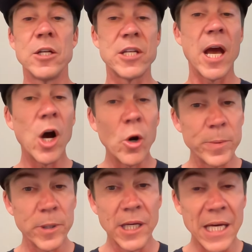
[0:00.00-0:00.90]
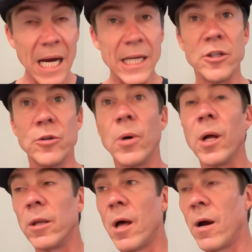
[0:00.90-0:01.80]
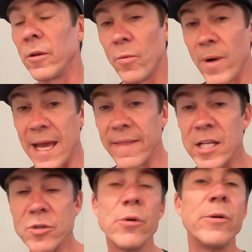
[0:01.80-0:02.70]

to help guide you along the way. That's what we